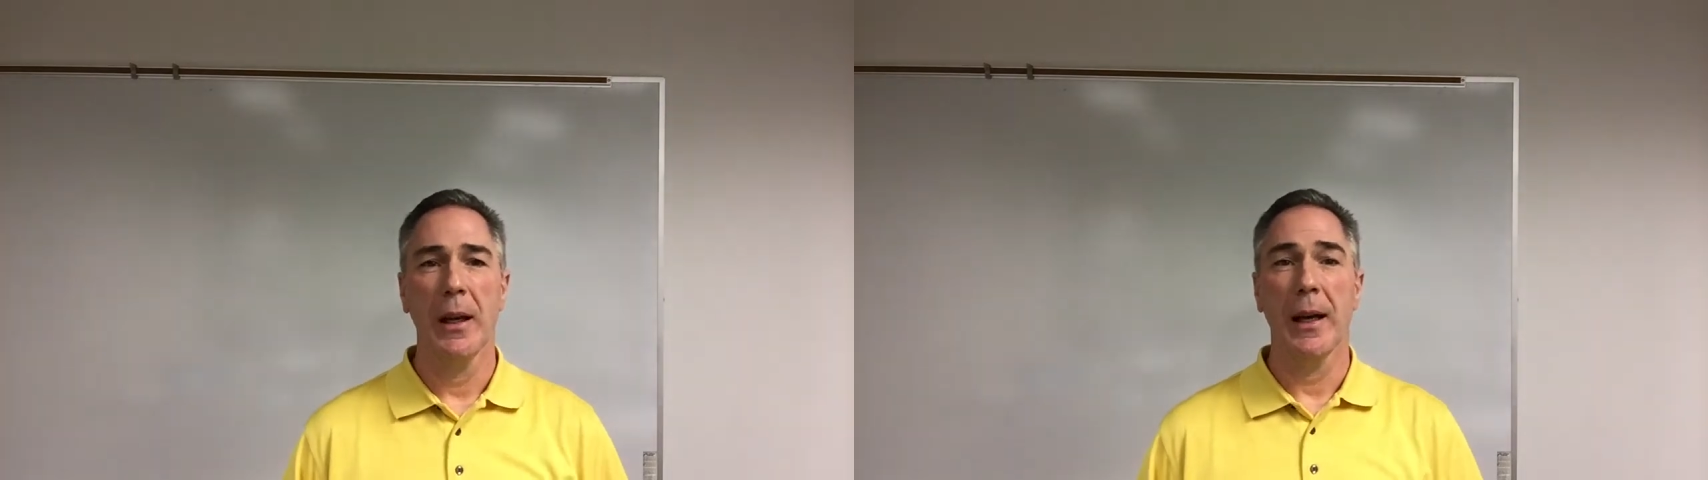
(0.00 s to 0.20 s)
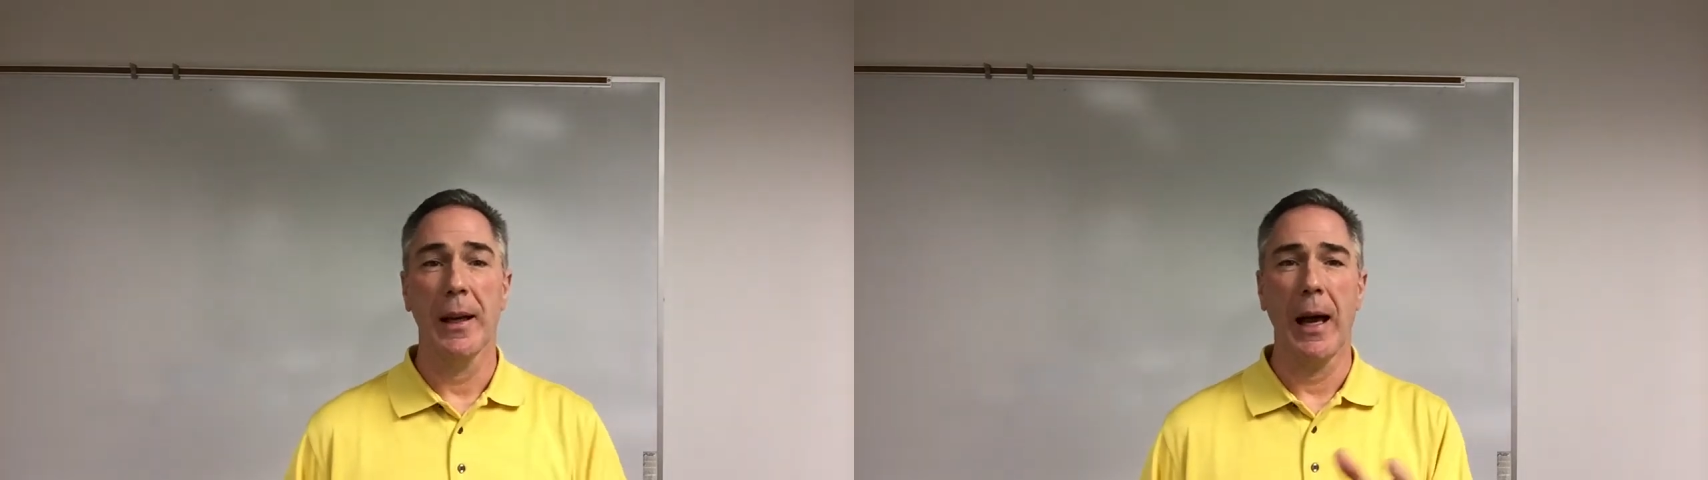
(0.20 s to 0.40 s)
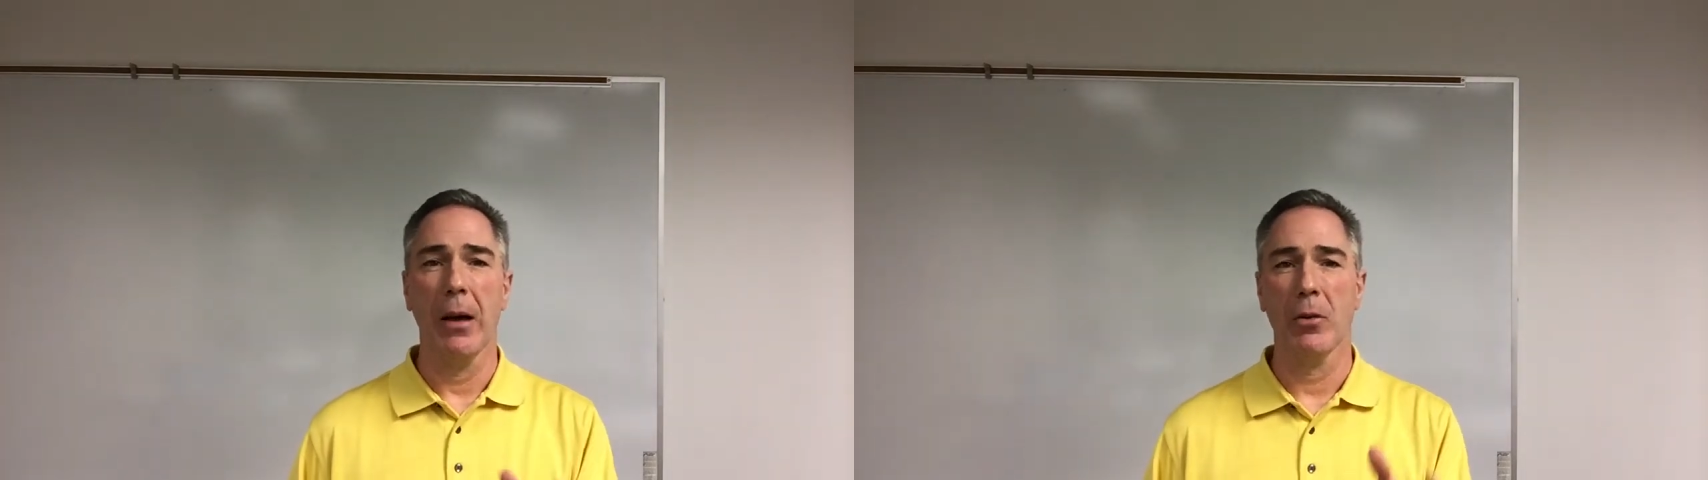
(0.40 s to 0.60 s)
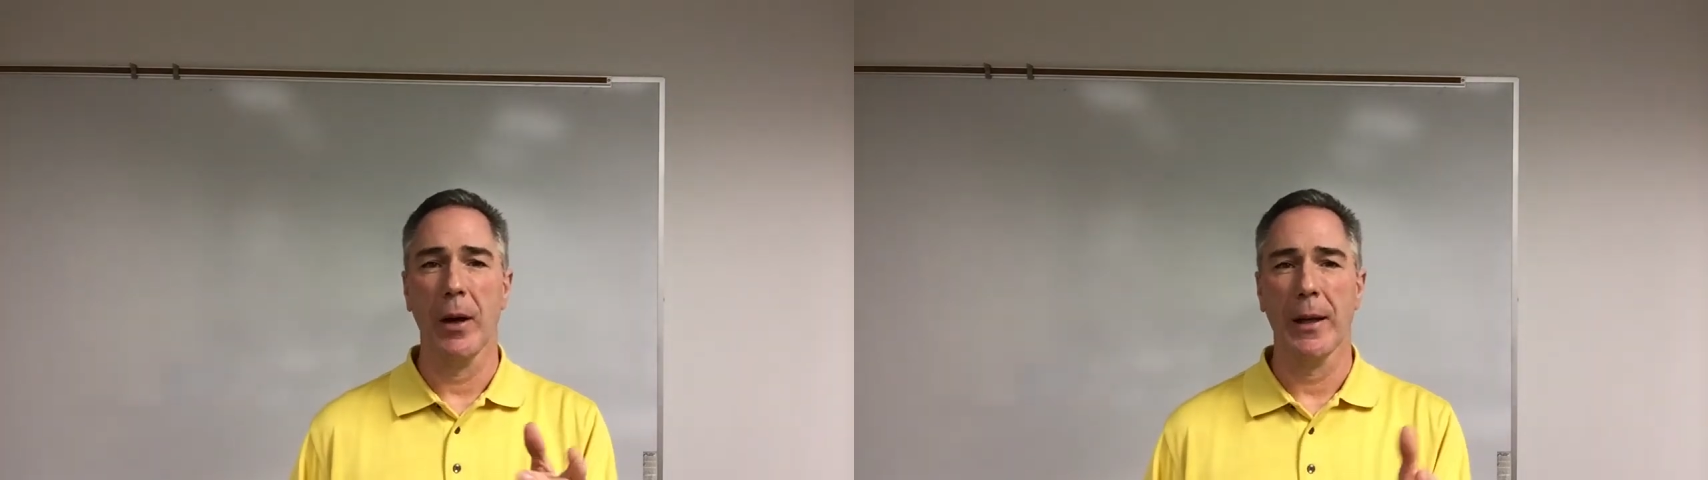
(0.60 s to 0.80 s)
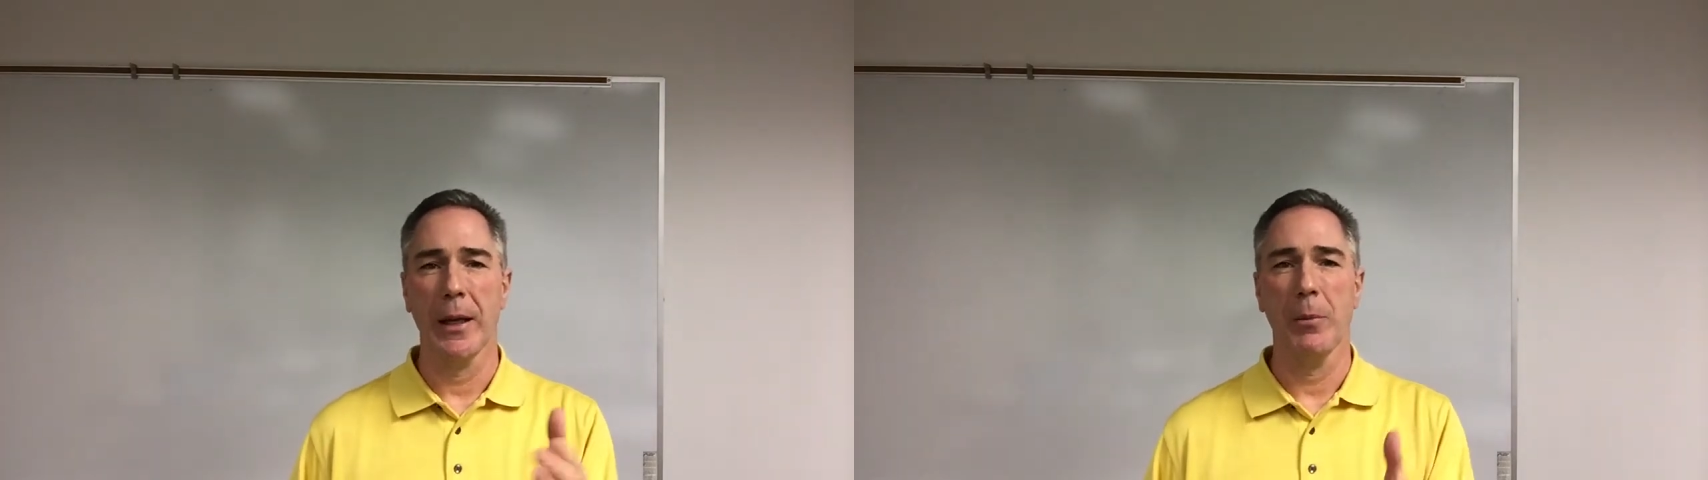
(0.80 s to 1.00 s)
And how do
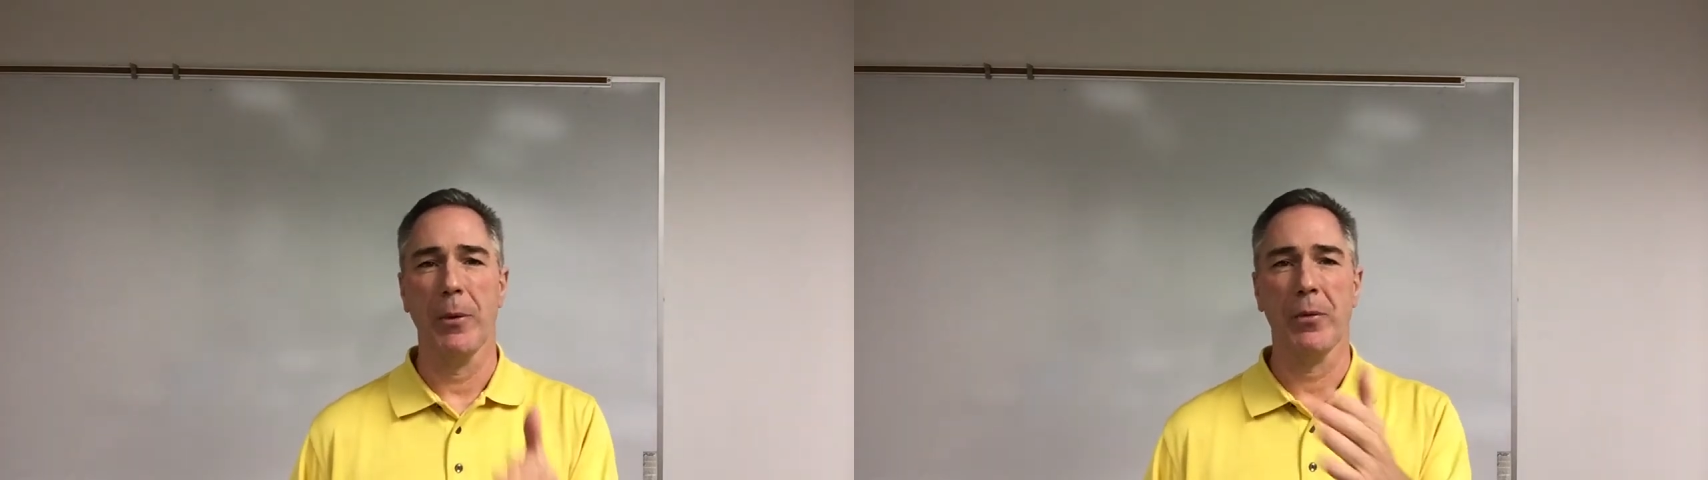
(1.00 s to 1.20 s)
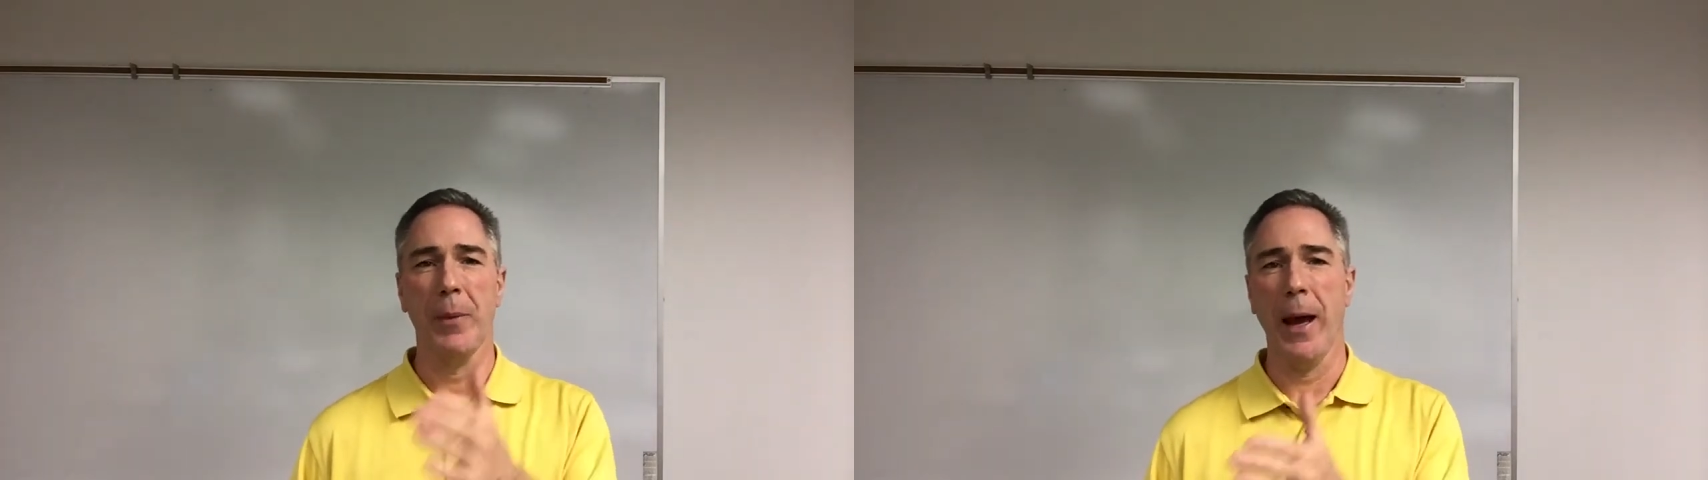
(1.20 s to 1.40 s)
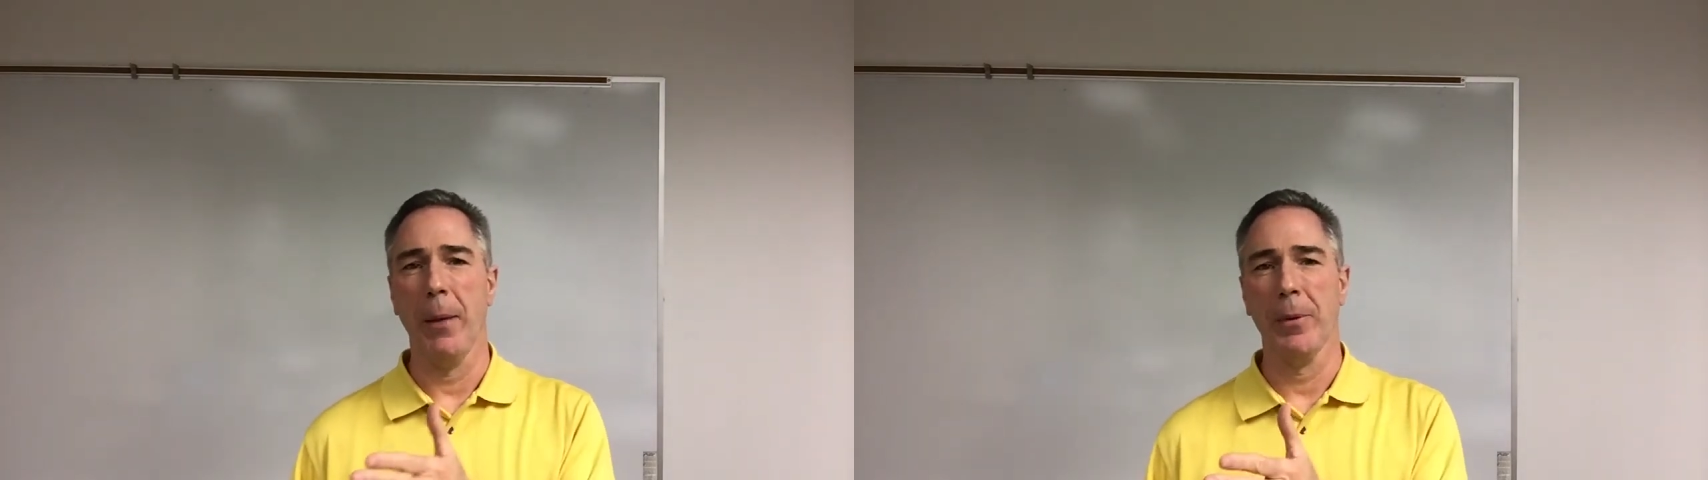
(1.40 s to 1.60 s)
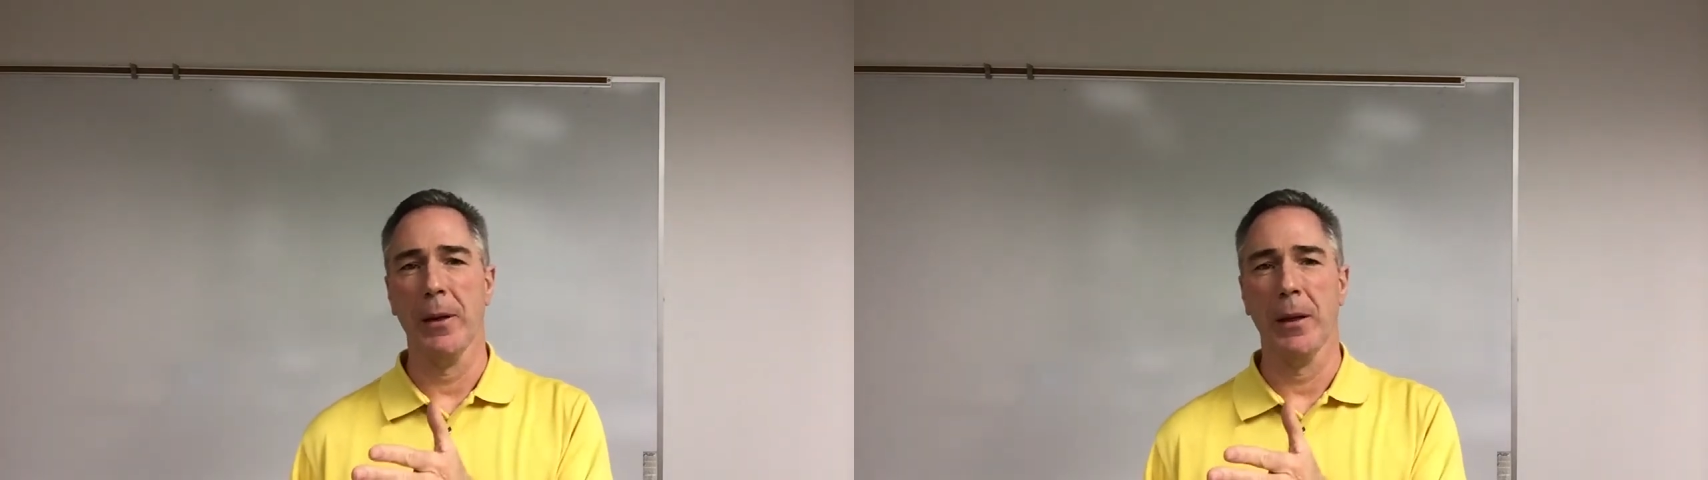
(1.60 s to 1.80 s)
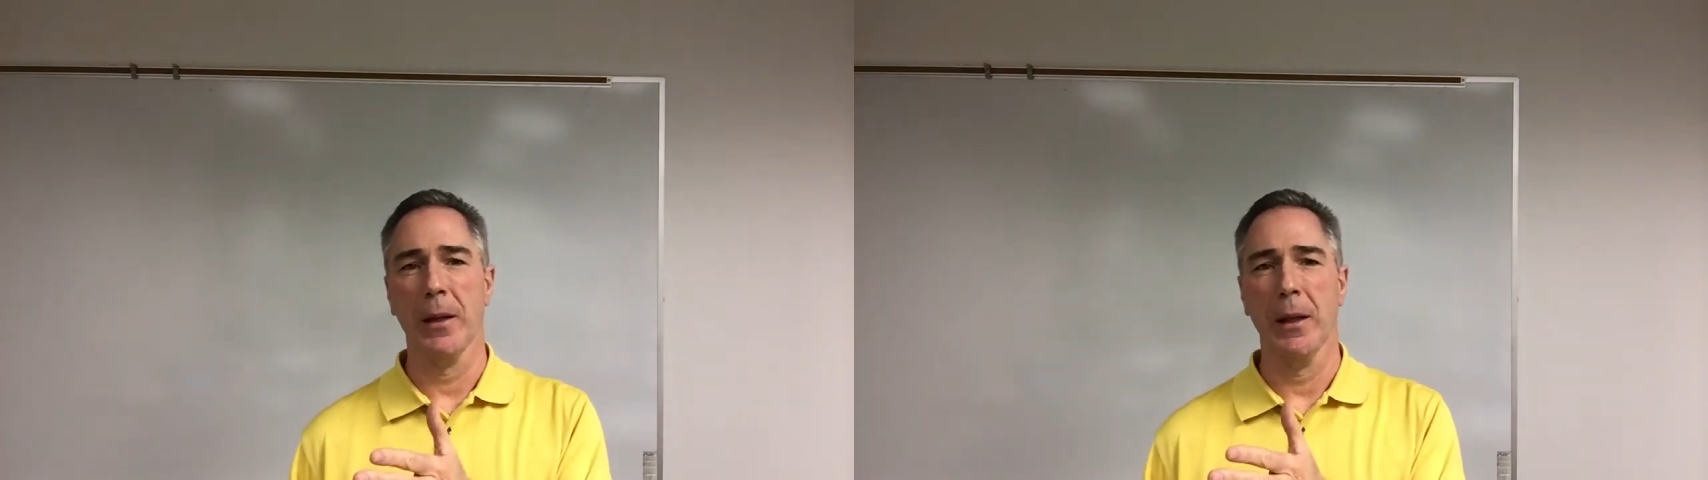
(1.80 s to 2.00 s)
I keep it from
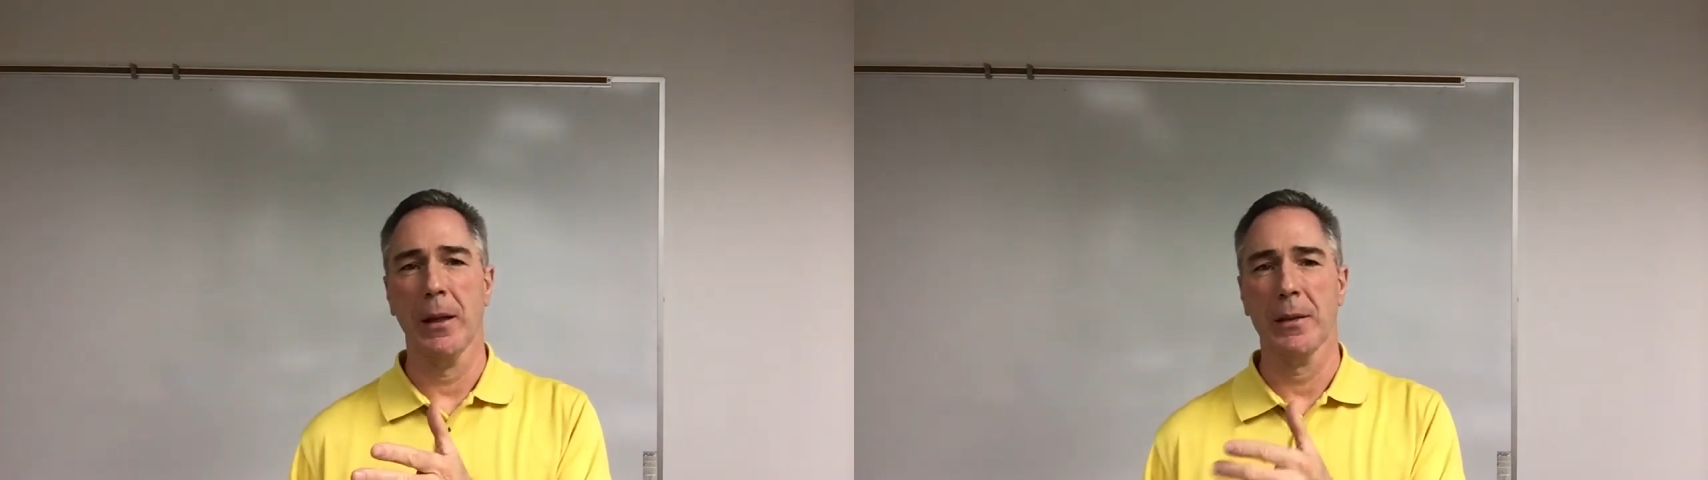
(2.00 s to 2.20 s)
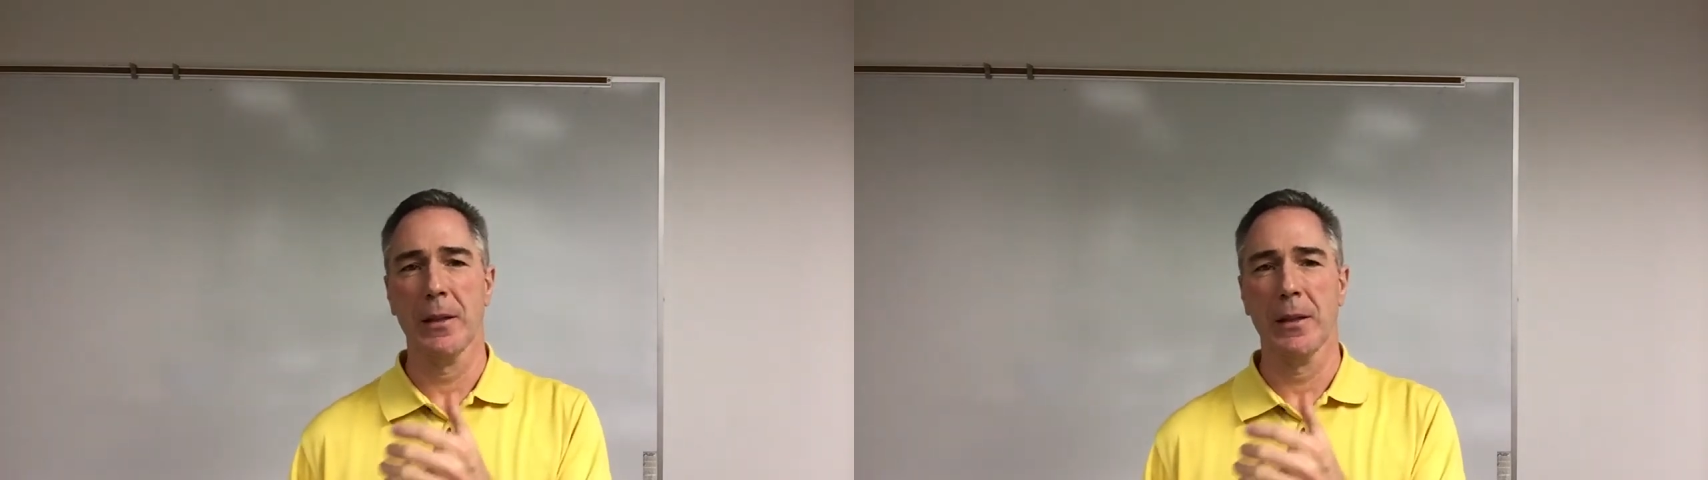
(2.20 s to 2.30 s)
happening again?